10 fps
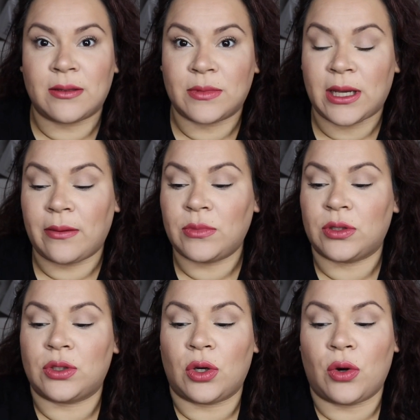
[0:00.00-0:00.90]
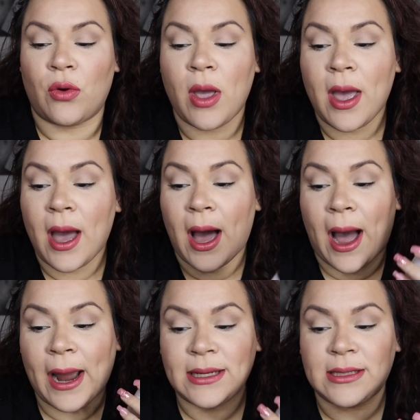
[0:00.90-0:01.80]
sometimes. So
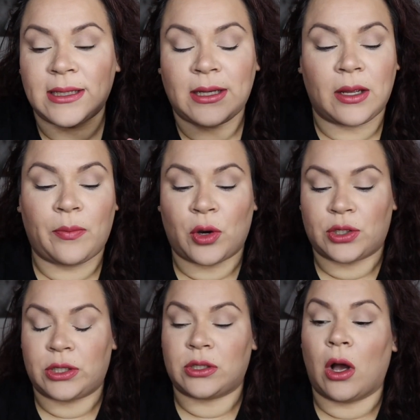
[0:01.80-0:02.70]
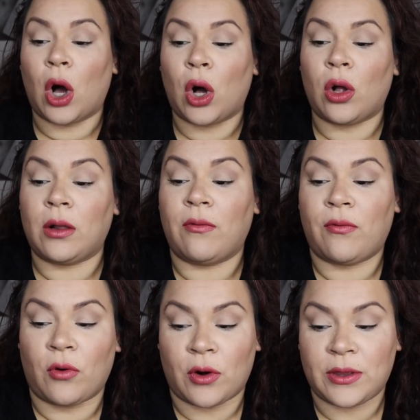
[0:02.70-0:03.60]
I did purchase all
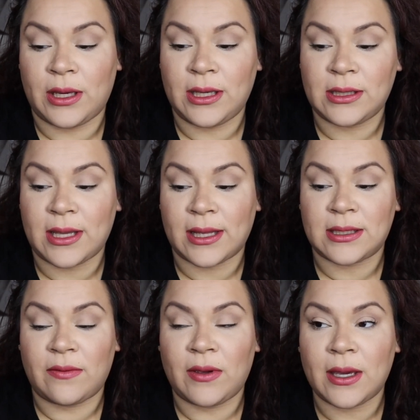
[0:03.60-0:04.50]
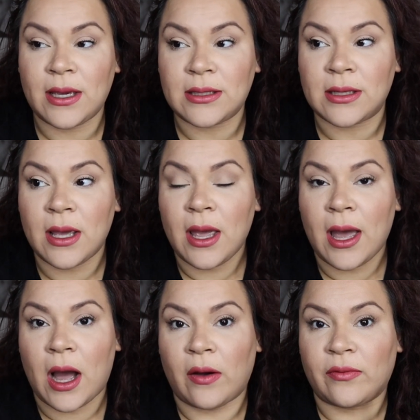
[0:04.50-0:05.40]
4 of these at CVS.
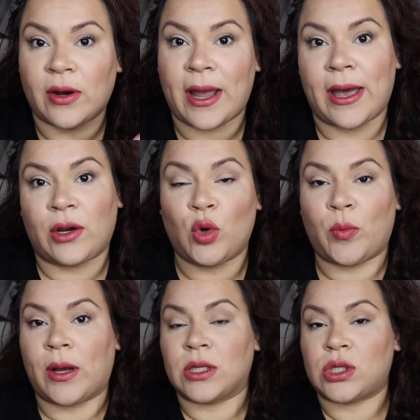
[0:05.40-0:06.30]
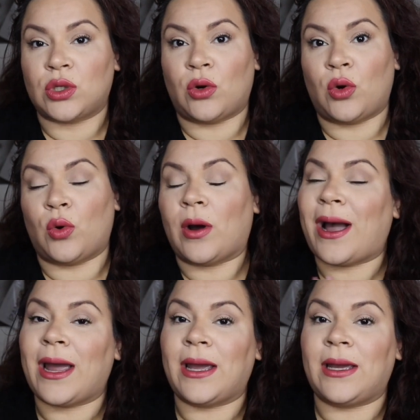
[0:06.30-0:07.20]
However, I had coupons, so
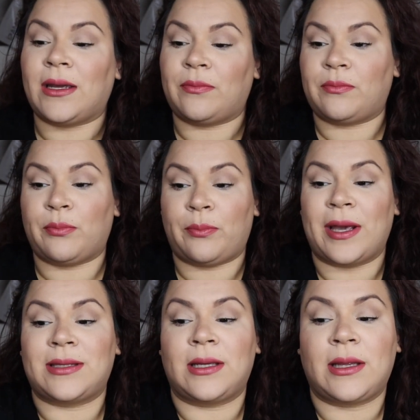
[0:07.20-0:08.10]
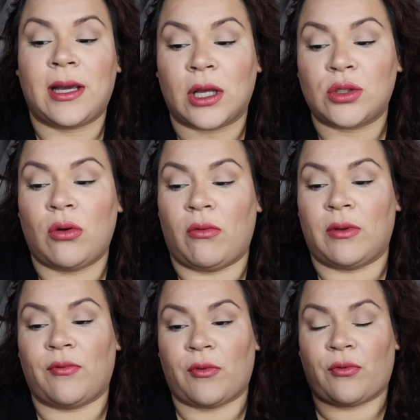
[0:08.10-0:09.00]
I basically got 2 of
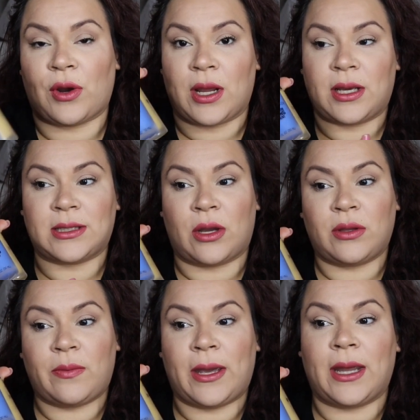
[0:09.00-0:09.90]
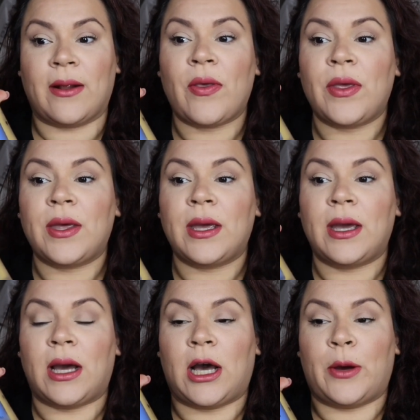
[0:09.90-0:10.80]
them for free because I only paid
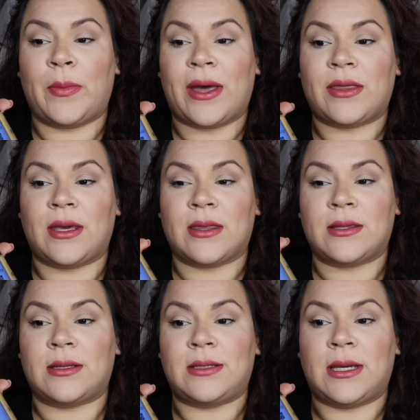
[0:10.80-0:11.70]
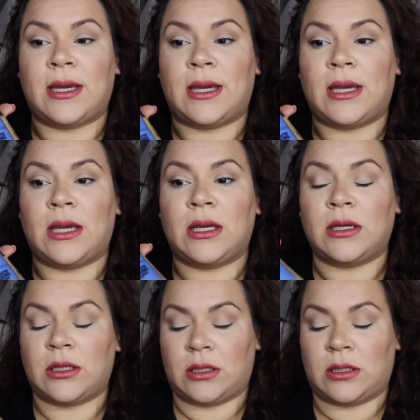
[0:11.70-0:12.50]
at the end of the day